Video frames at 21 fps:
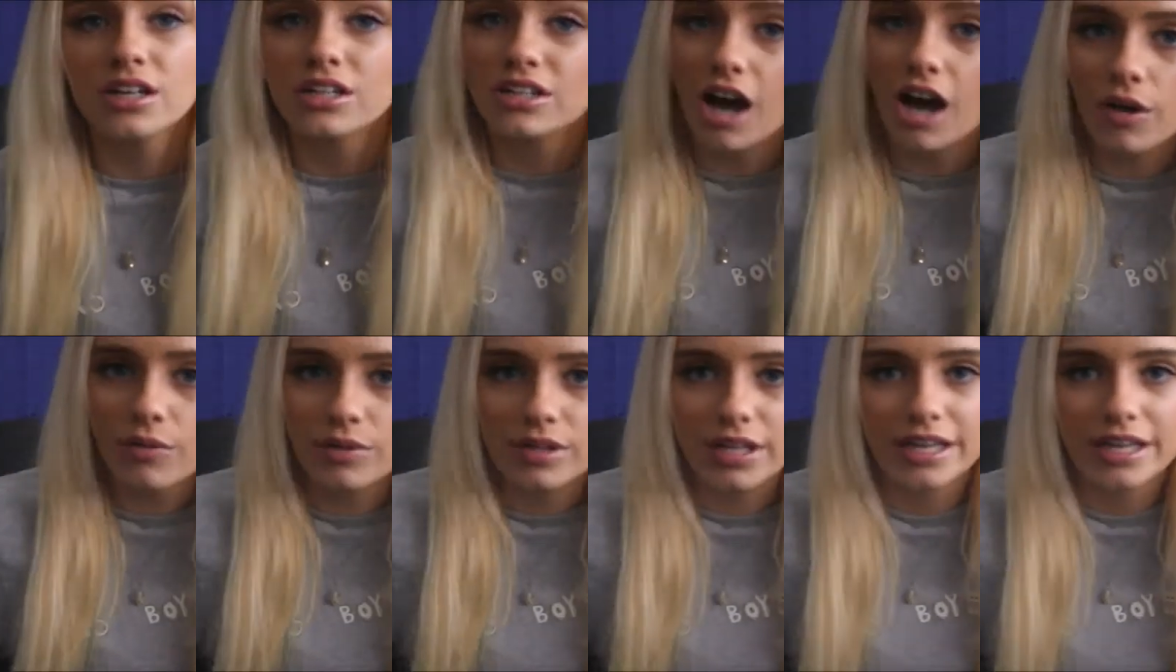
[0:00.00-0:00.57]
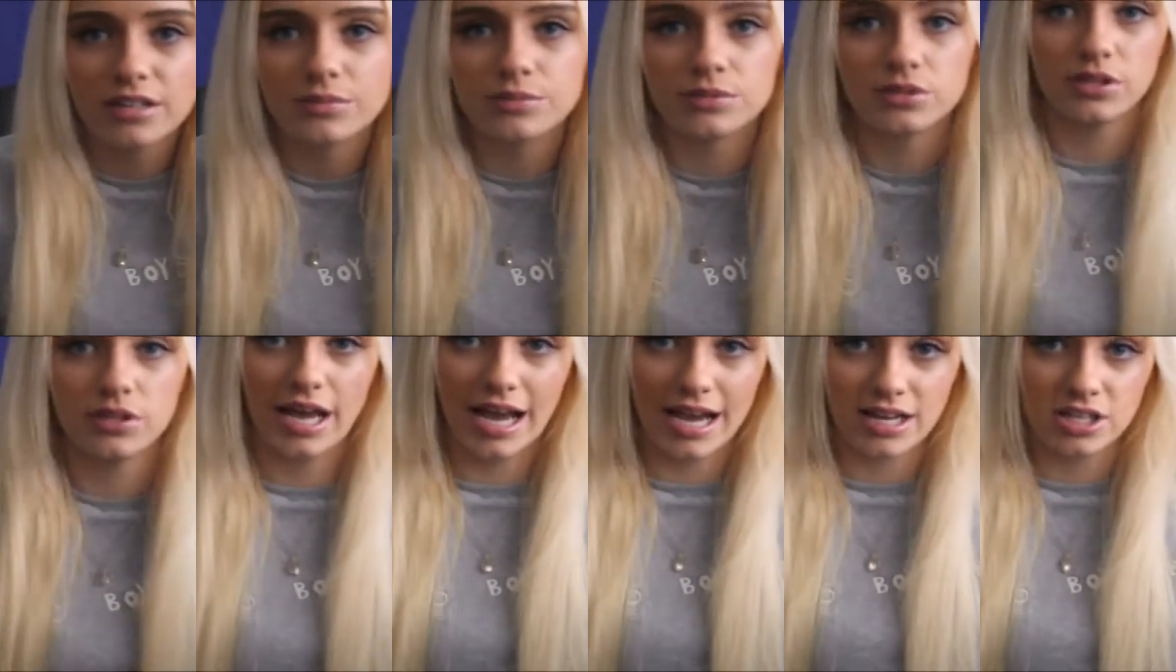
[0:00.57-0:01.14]
Not
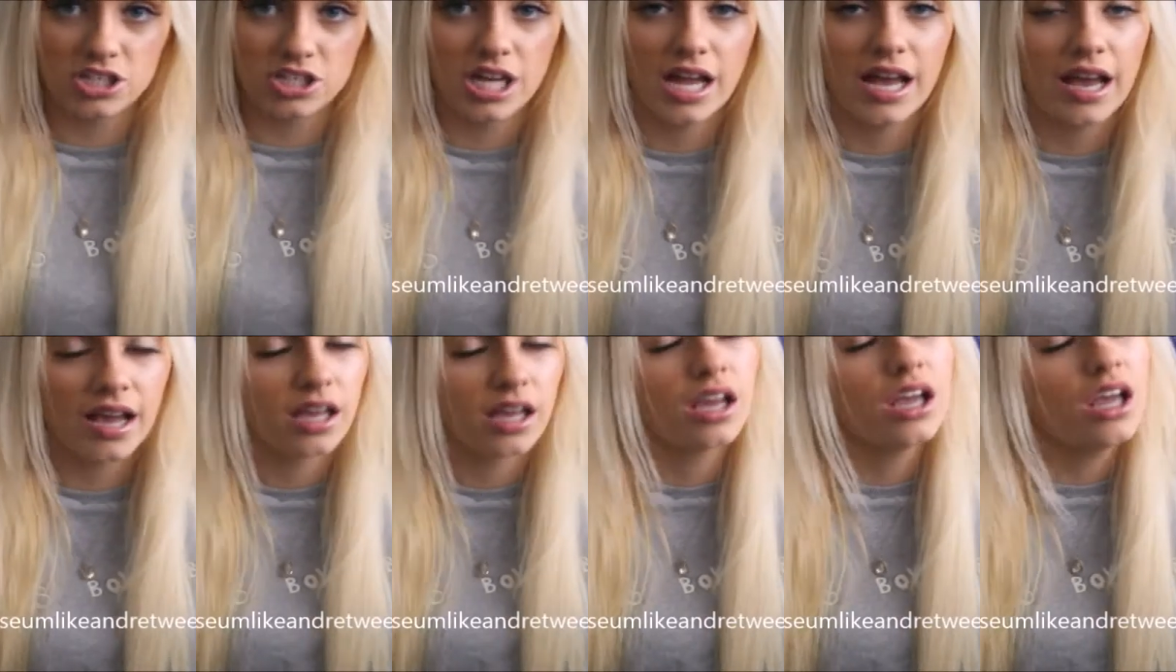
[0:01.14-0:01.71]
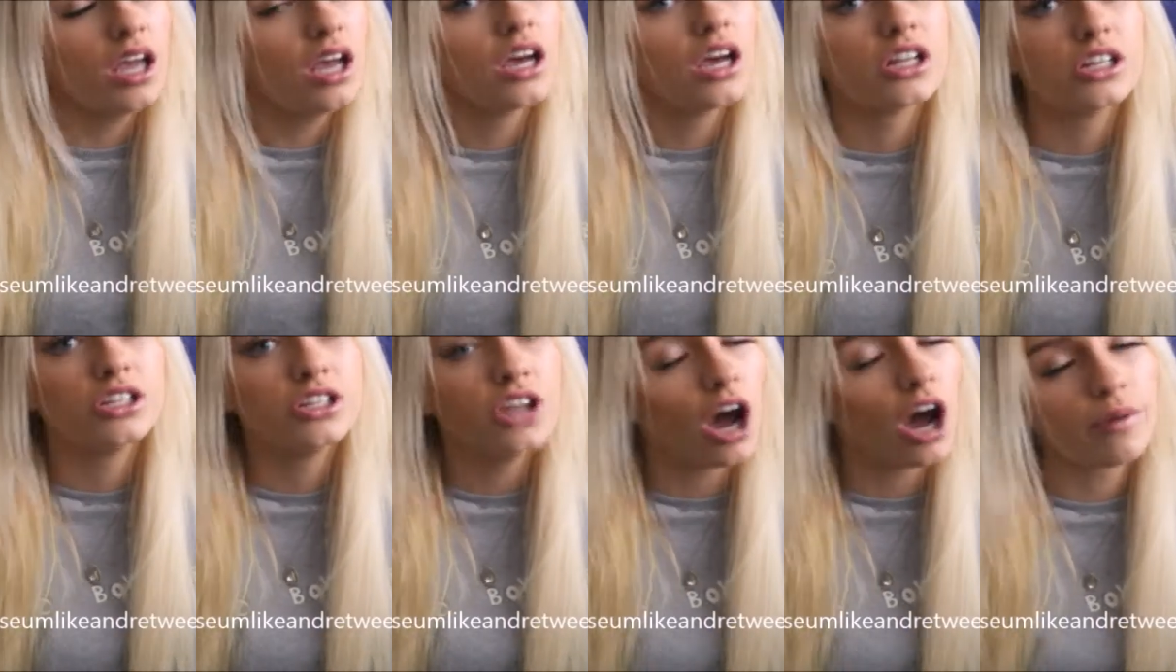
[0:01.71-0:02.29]
relatable. Hashtag
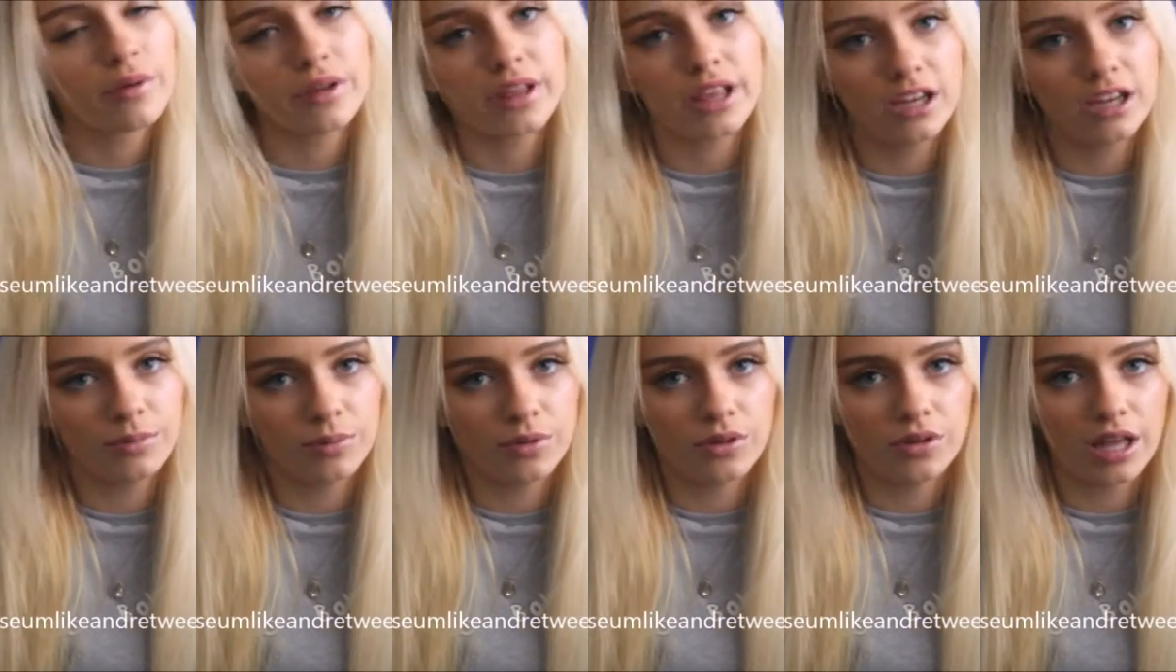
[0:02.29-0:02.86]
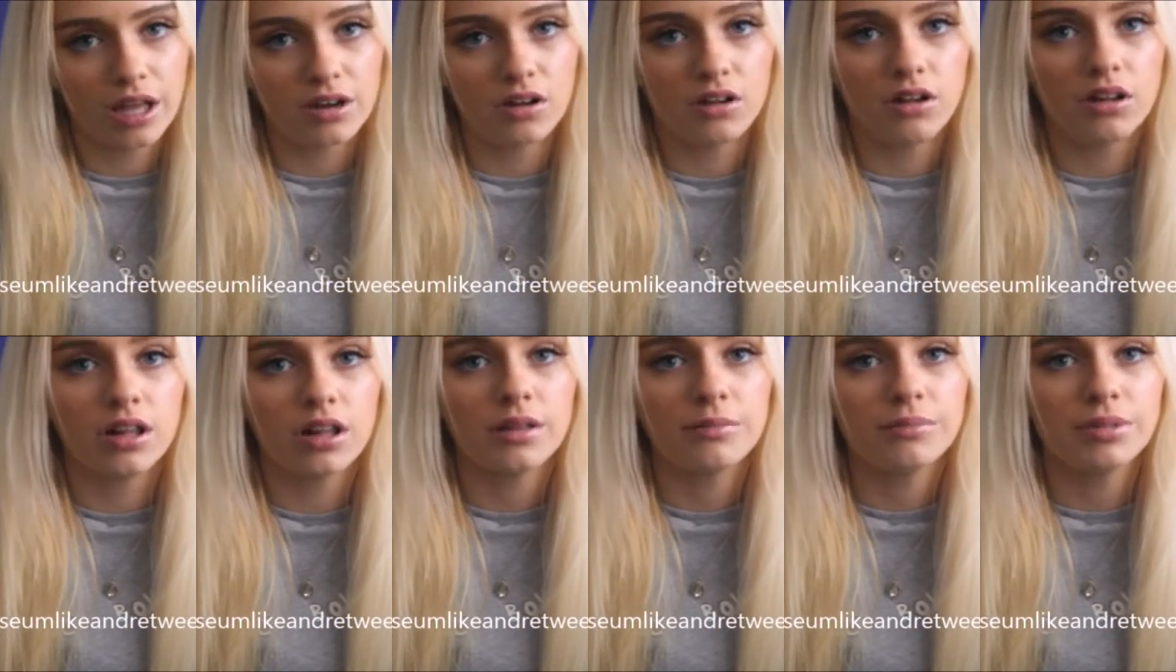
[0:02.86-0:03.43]
not relatable at
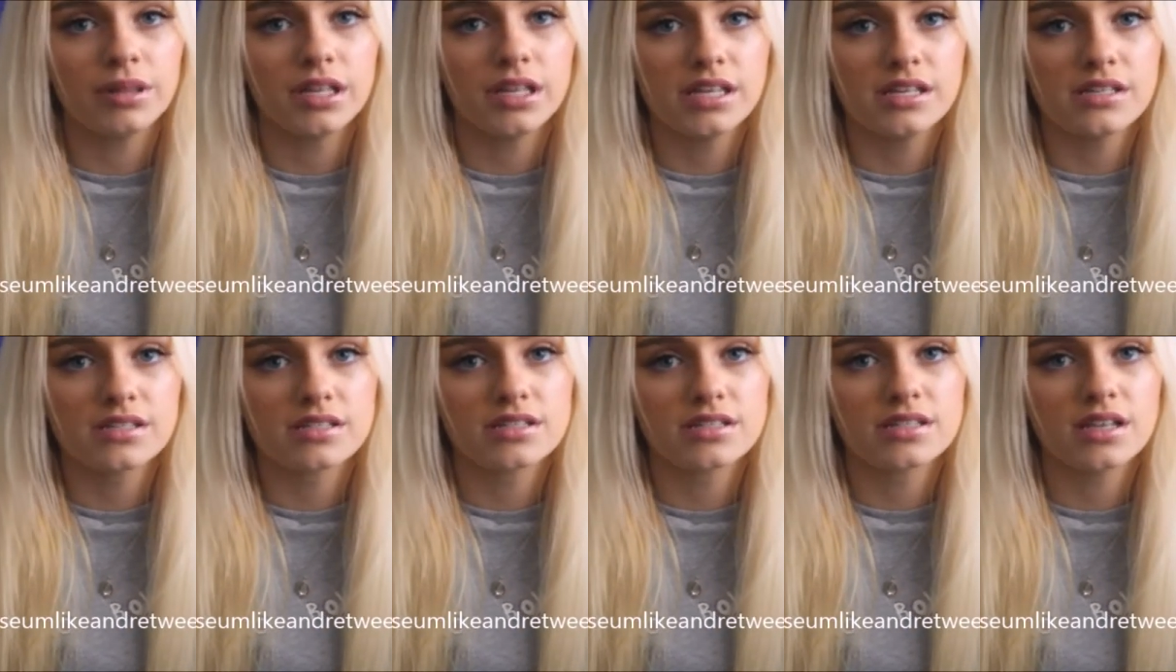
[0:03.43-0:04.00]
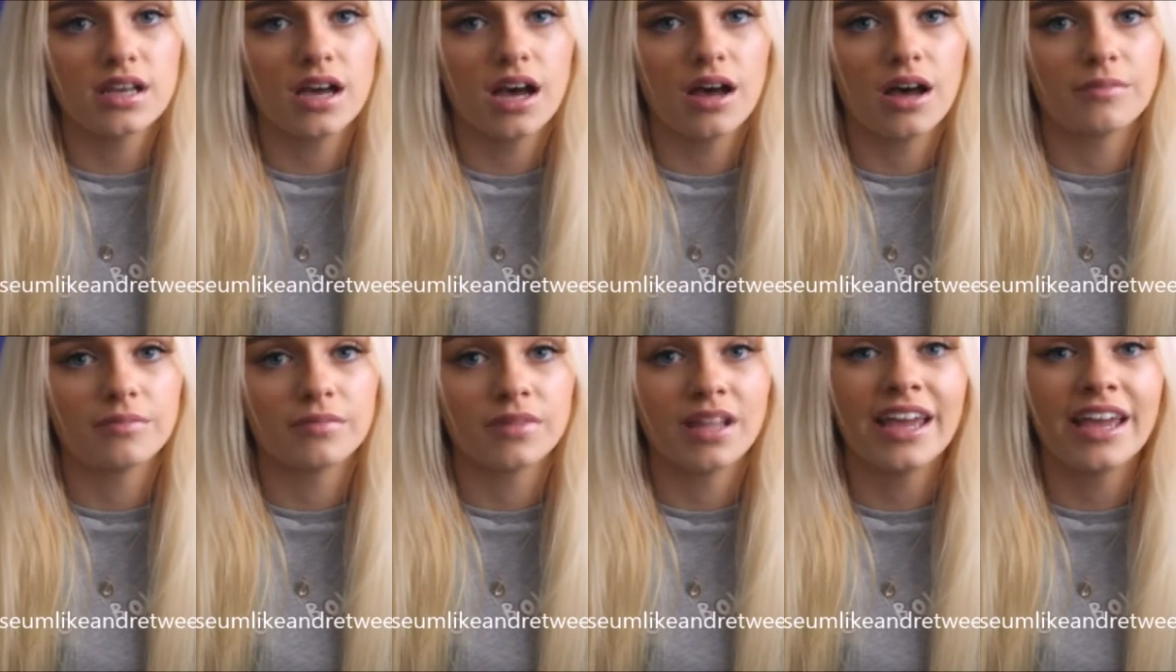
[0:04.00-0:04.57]
all. Please
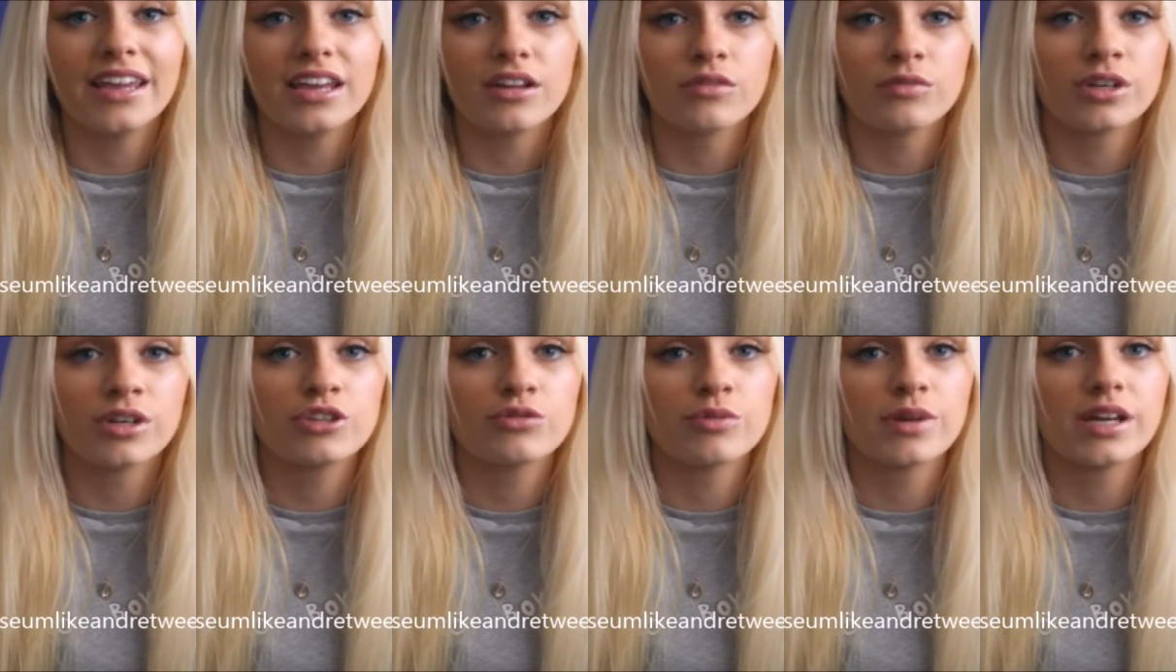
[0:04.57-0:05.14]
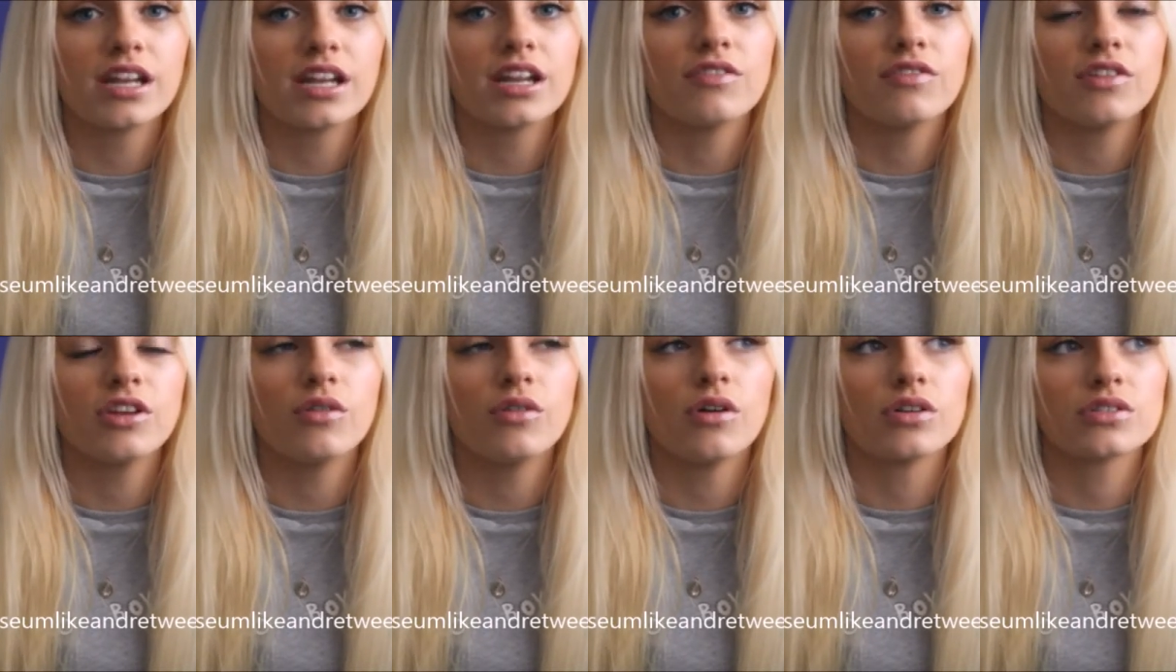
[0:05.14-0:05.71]
like and retweet
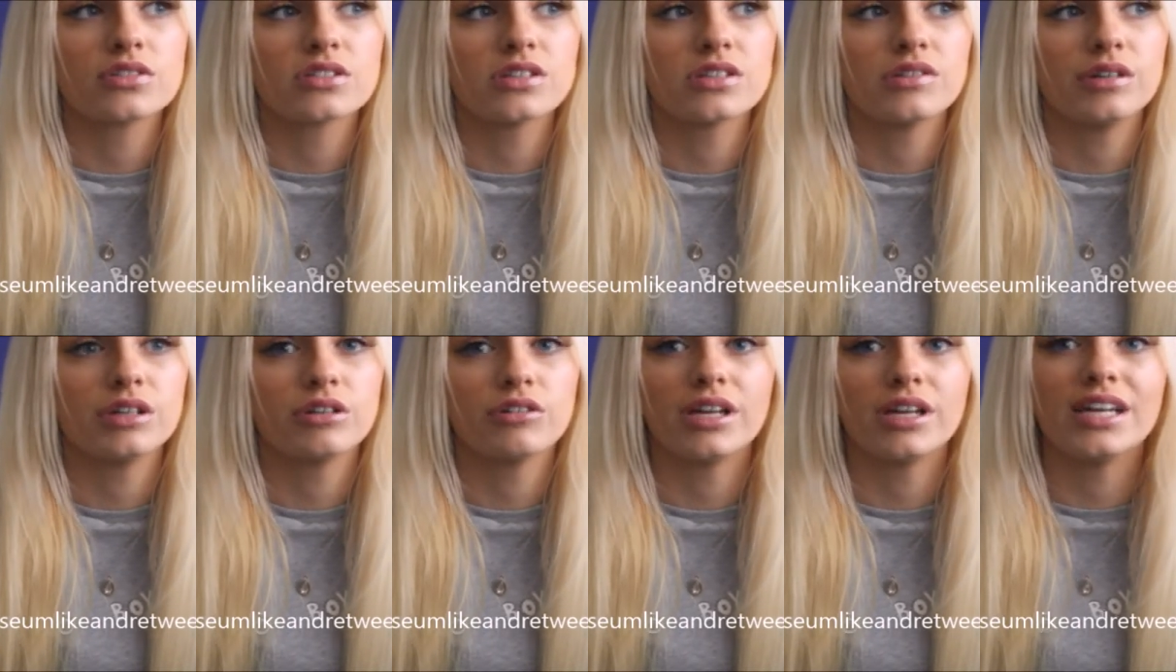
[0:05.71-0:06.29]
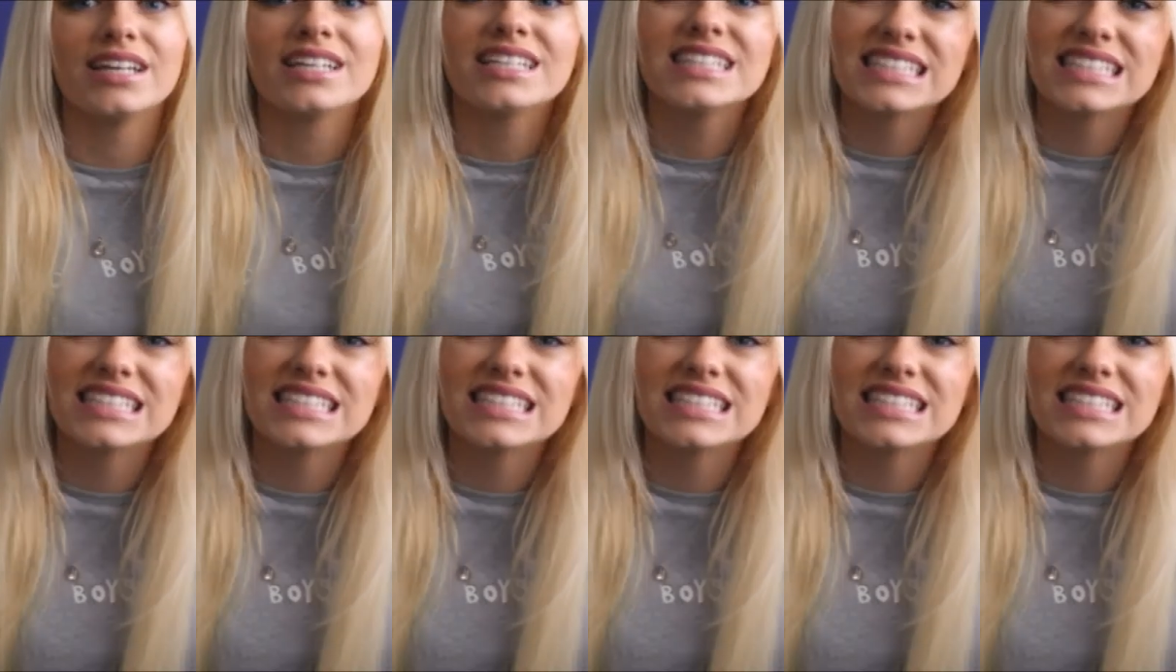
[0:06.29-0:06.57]
if you also agree.